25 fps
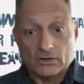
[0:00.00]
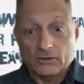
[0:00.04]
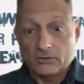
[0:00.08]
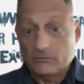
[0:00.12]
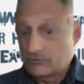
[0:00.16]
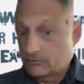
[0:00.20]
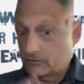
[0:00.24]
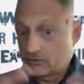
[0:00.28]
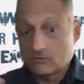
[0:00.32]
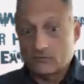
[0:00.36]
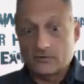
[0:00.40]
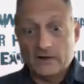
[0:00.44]

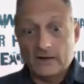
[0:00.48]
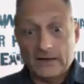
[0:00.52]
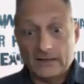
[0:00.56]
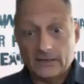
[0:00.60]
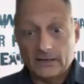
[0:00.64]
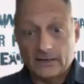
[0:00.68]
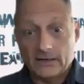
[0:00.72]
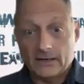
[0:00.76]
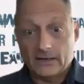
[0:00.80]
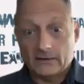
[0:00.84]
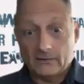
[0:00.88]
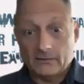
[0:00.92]
You've
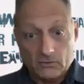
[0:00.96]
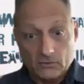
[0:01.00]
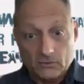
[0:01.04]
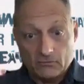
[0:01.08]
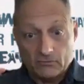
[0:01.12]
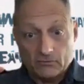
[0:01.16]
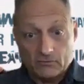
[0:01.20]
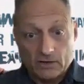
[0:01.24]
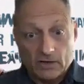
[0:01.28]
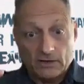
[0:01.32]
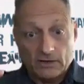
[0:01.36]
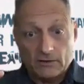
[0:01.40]
created it.
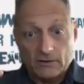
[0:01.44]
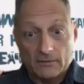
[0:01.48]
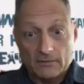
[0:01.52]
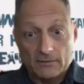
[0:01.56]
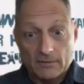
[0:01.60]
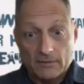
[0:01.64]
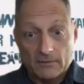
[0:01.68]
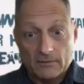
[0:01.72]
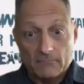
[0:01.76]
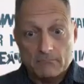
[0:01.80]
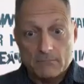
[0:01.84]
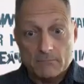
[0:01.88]
You've
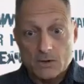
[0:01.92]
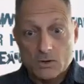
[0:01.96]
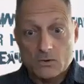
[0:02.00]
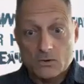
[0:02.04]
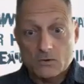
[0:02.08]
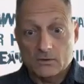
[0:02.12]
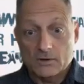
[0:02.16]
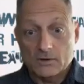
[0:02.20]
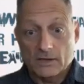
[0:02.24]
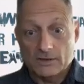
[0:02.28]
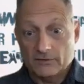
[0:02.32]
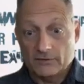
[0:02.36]
created the
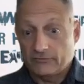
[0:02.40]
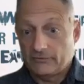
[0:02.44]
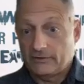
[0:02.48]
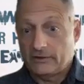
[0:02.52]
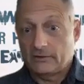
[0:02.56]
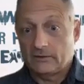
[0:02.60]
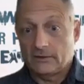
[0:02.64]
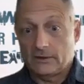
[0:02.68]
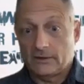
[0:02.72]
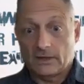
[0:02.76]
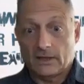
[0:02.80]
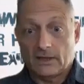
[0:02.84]
mood and the
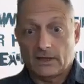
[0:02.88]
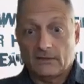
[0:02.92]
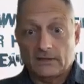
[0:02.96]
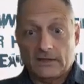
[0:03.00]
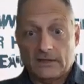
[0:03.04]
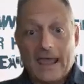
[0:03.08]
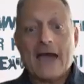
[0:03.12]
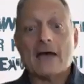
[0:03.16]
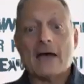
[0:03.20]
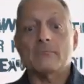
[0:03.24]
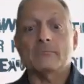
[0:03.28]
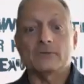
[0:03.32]
feeling and
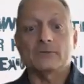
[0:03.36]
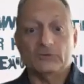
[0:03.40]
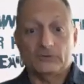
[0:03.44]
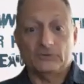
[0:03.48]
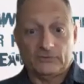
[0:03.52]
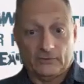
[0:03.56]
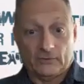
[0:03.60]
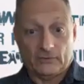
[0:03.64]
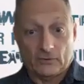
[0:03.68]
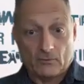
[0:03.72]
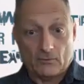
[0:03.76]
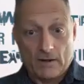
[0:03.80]
the
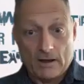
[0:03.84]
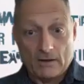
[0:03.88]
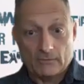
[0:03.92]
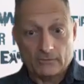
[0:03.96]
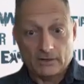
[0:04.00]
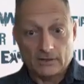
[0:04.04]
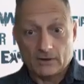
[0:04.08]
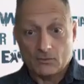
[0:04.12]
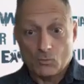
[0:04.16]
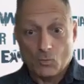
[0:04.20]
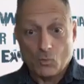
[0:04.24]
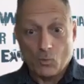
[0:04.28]
atmosphere
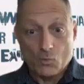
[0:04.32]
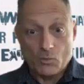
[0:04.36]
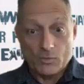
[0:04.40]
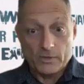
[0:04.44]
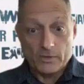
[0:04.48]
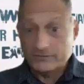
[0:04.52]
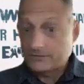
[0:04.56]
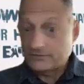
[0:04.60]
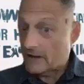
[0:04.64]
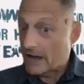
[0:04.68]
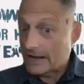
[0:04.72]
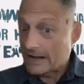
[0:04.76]
around it, and
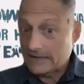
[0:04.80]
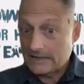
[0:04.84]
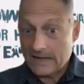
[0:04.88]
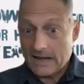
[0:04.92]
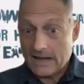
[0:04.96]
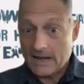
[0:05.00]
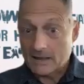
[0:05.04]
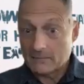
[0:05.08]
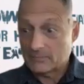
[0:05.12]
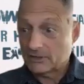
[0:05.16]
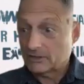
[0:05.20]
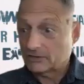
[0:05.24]
the
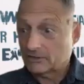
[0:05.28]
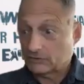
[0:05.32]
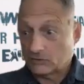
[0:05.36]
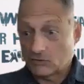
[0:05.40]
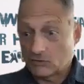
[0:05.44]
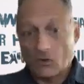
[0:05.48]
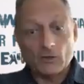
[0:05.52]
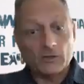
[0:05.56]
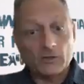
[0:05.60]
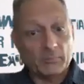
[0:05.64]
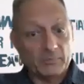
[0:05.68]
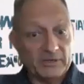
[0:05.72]
dynamics
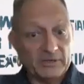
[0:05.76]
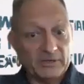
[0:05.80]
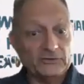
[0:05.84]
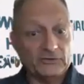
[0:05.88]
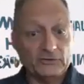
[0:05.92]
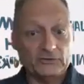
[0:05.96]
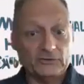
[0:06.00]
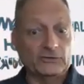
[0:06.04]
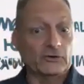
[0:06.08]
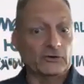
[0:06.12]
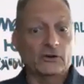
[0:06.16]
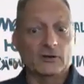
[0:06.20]
and all the
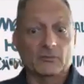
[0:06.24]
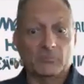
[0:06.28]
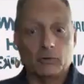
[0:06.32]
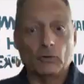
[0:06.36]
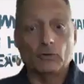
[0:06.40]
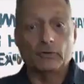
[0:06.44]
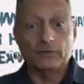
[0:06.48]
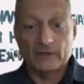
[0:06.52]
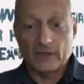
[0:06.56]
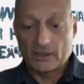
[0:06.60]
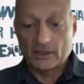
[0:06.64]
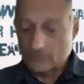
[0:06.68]
pieces you're going to
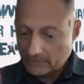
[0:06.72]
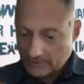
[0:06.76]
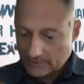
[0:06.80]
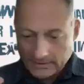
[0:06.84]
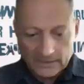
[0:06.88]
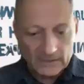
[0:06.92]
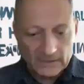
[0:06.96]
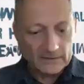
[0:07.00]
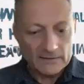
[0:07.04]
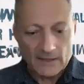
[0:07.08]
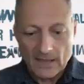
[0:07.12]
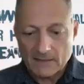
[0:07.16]
pull together.
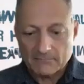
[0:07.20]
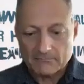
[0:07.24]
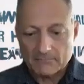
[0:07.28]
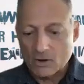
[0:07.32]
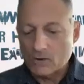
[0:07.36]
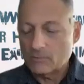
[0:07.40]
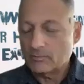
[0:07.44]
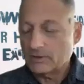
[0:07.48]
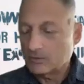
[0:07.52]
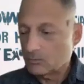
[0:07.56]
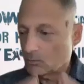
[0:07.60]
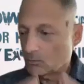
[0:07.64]
In that
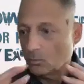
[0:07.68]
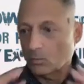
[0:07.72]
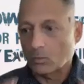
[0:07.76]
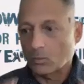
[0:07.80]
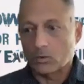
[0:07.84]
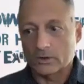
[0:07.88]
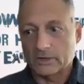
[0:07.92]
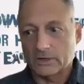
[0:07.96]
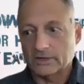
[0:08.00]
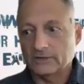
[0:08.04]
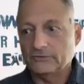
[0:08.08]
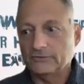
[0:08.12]
moment,
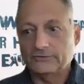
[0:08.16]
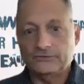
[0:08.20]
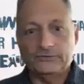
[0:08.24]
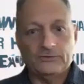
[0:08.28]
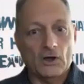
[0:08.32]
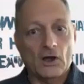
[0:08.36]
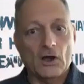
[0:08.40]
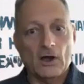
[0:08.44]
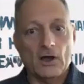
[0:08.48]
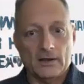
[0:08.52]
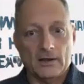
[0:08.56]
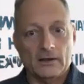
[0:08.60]
work is
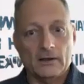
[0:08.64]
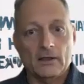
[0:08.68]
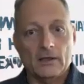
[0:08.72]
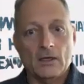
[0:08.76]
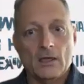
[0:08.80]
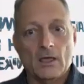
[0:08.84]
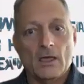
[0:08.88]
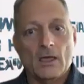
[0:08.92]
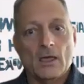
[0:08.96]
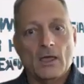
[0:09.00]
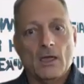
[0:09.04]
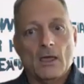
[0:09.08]
done.
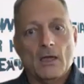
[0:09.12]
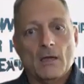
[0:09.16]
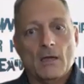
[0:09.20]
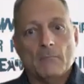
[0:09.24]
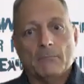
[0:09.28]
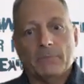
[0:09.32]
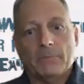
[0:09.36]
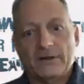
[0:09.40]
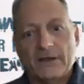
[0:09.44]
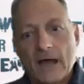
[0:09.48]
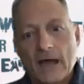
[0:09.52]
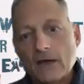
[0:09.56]

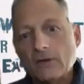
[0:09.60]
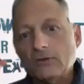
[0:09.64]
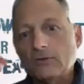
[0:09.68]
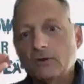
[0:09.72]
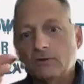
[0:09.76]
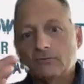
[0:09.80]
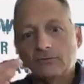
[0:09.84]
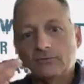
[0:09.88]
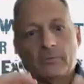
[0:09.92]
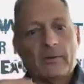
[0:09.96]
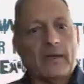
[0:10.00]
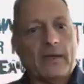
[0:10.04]
But now you
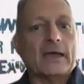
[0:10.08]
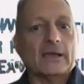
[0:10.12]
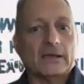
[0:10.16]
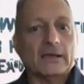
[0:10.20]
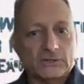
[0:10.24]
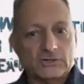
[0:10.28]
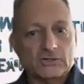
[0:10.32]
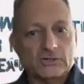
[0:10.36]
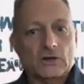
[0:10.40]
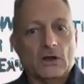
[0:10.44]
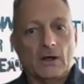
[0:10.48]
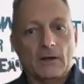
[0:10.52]
have to
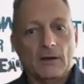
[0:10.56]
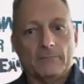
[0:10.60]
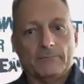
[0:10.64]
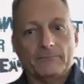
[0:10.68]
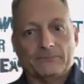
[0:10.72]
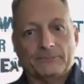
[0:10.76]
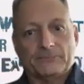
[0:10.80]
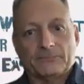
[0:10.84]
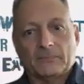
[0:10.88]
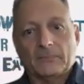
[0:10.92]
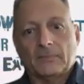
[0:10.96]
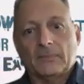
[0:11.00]
package it up.